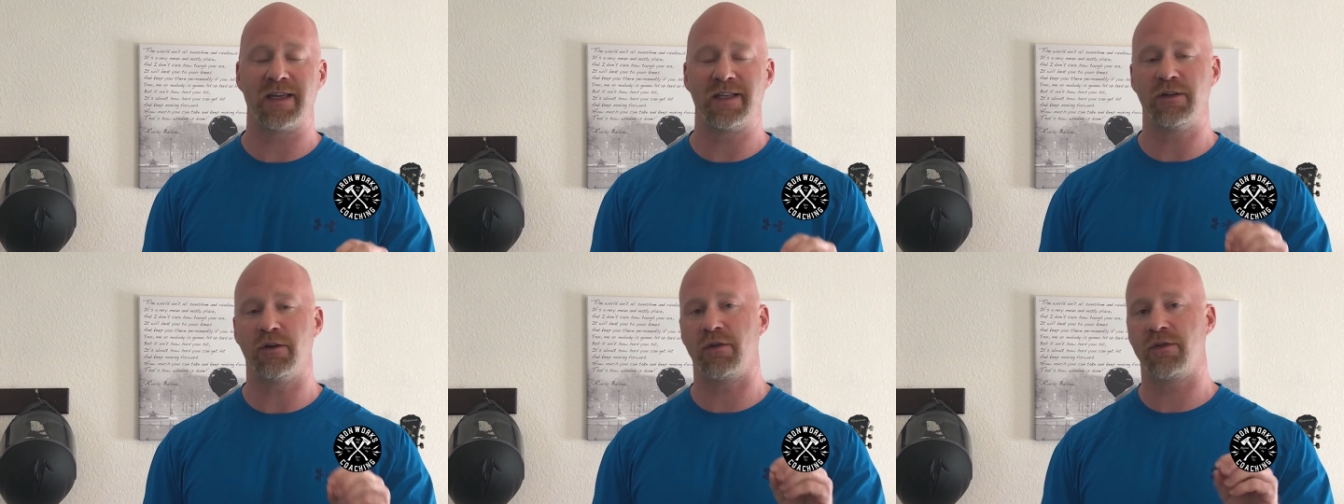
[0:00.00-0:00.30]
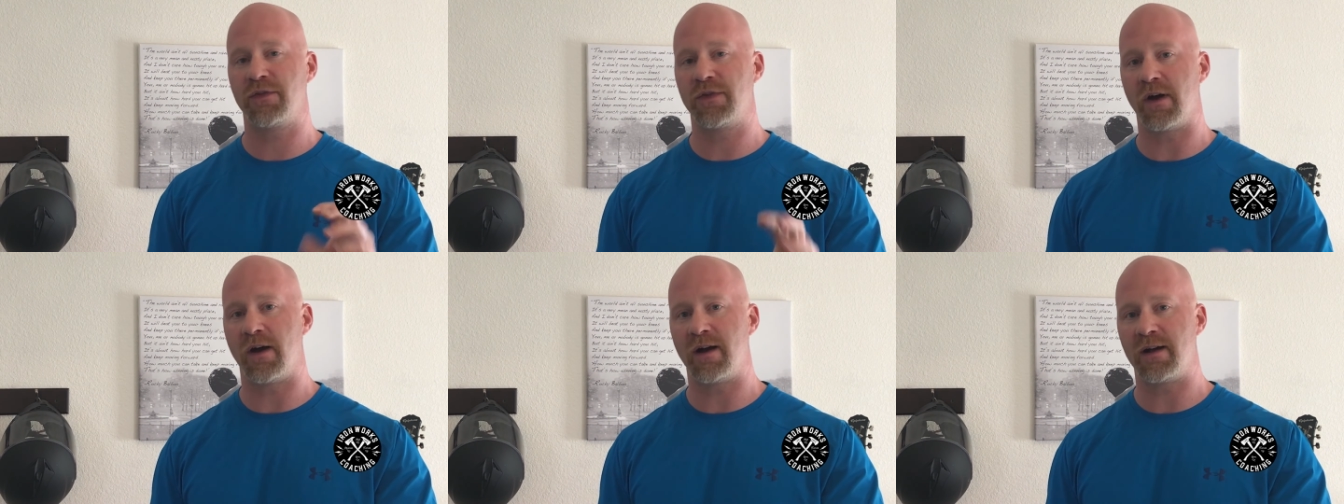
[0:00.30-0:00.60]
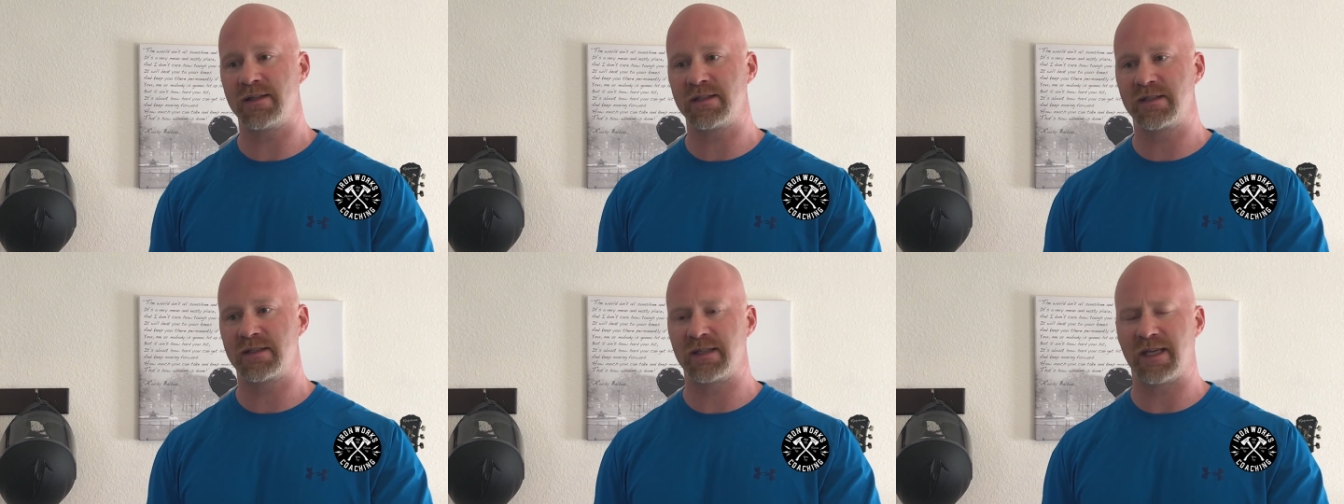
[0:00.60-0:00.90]
in your
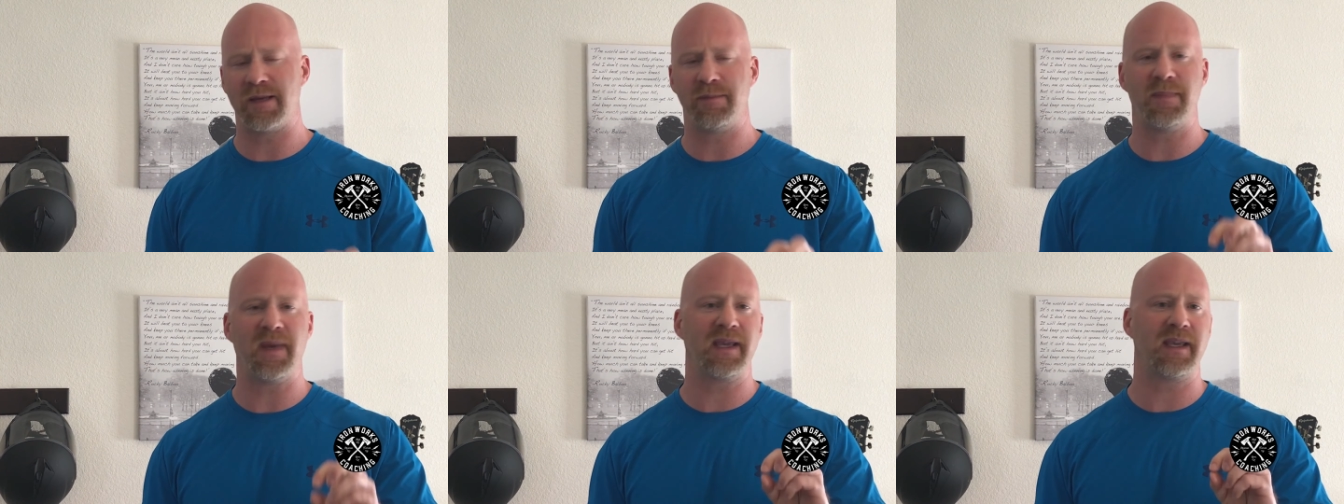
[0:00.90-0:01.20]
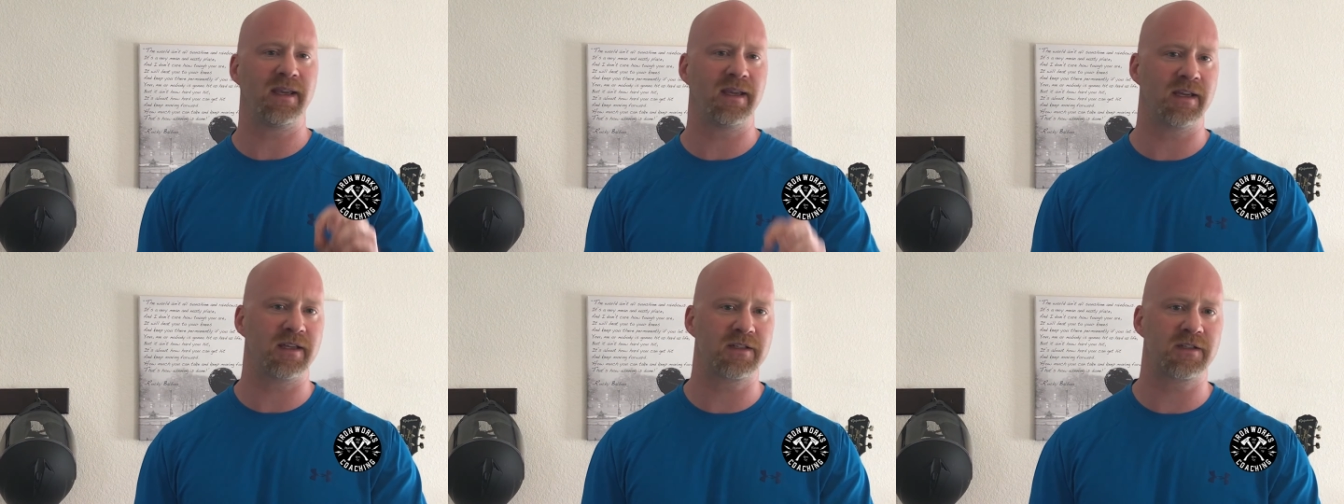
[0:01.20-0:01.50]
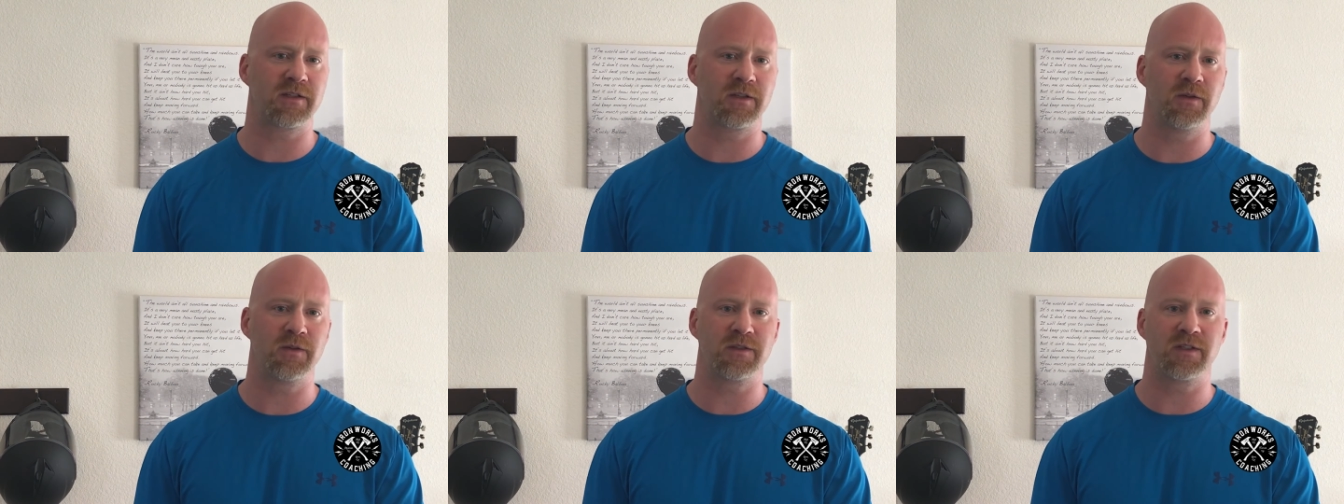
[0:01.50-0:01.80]
thoughts and making
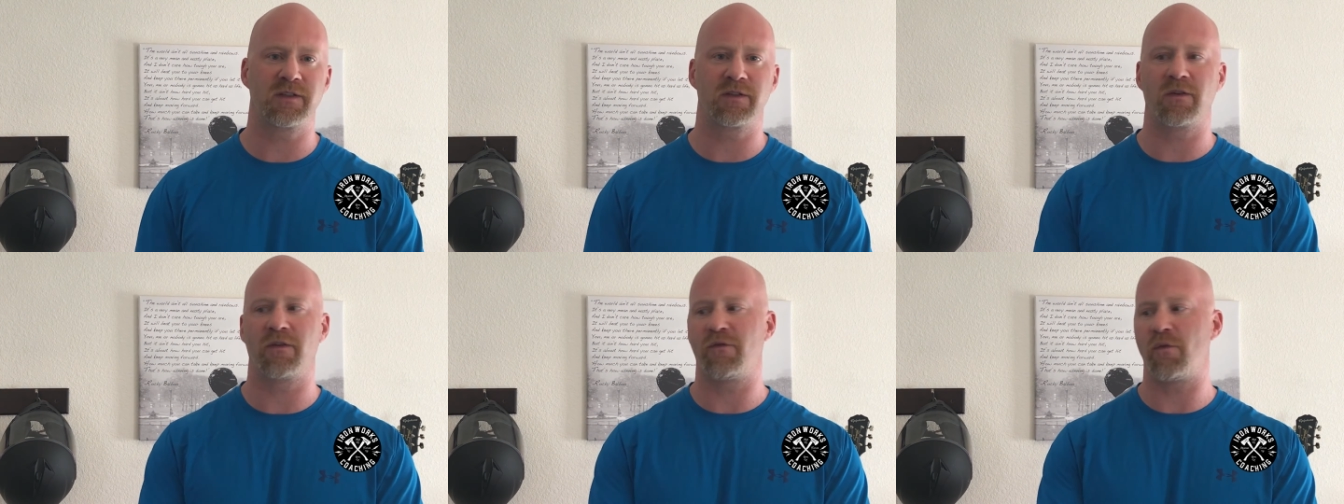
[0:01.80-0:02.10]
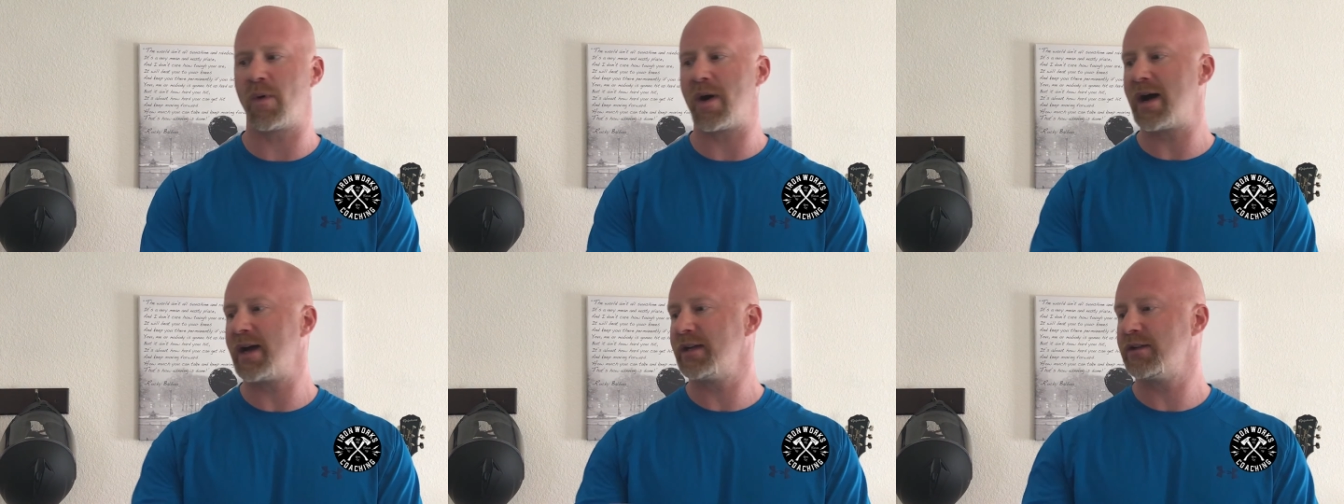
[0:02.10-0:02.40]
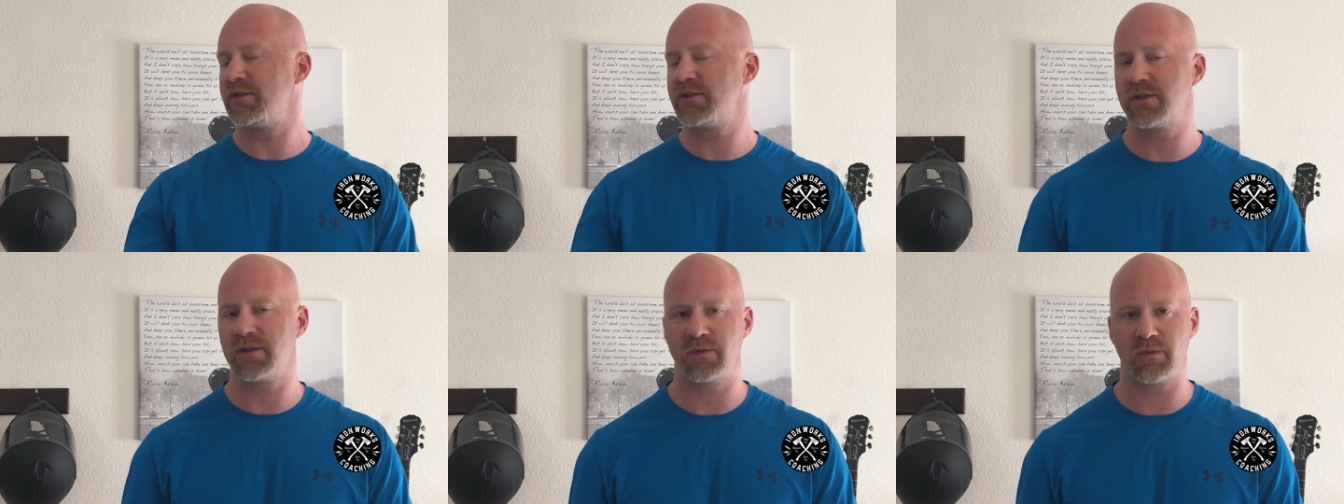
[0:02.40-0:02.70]
excuses of why
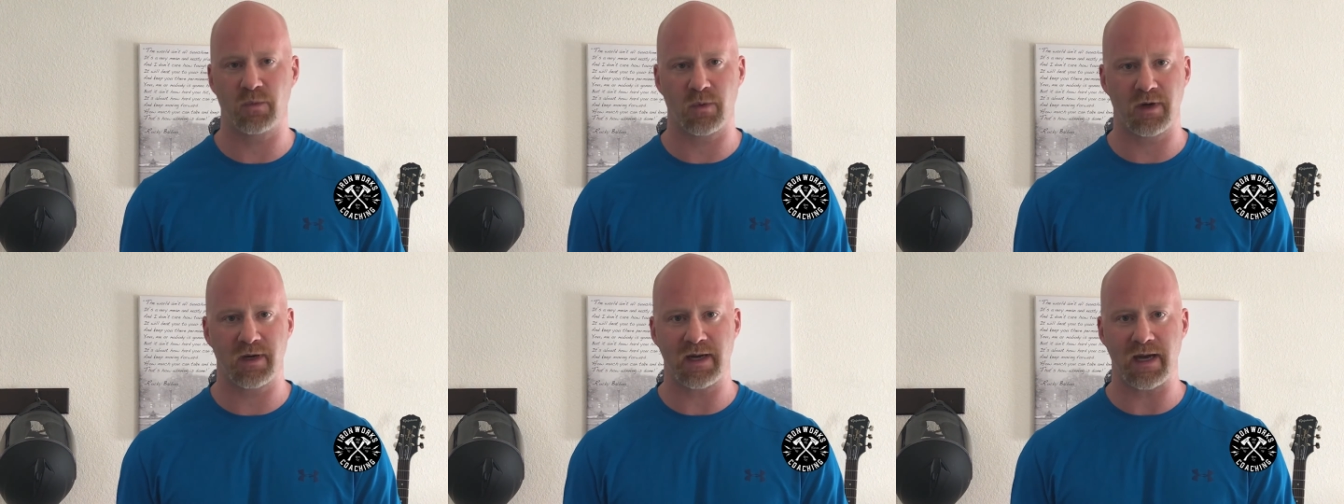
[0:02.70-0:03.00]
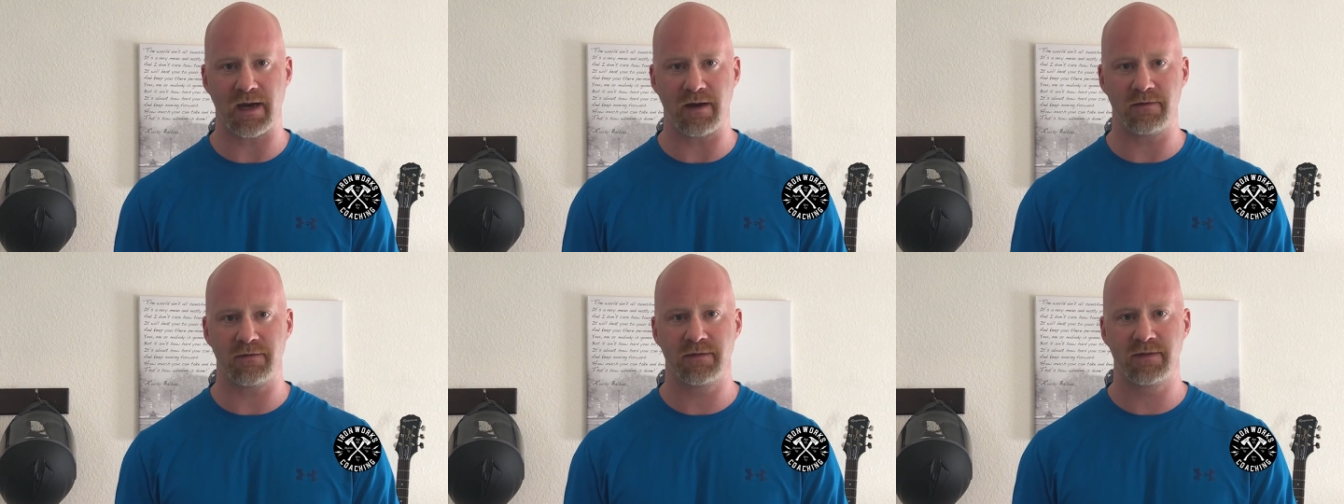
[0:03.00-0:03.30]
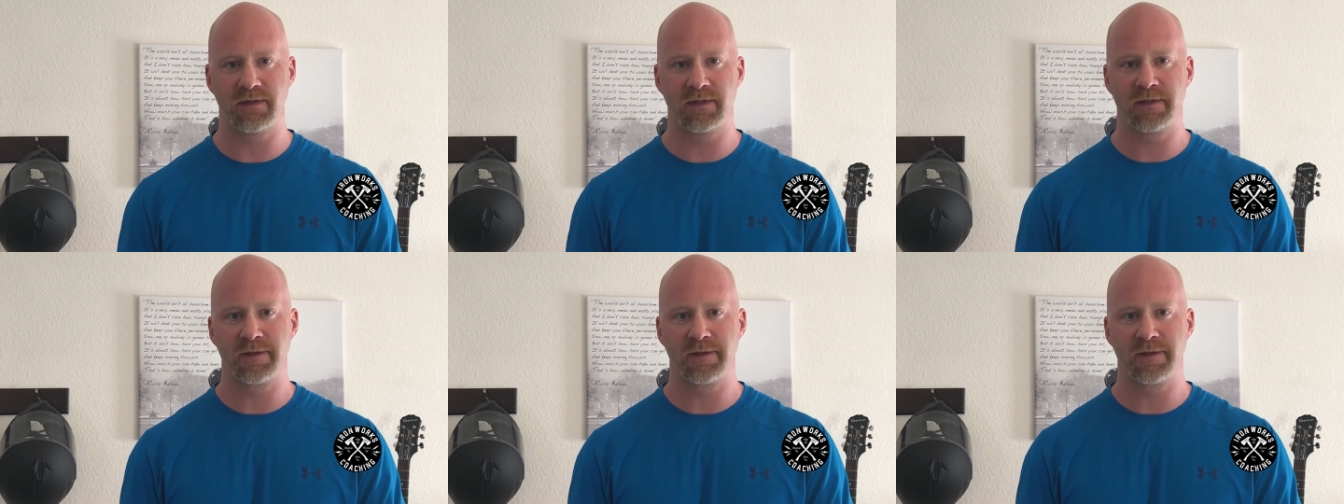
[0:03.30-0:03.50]
you shouldn't work out,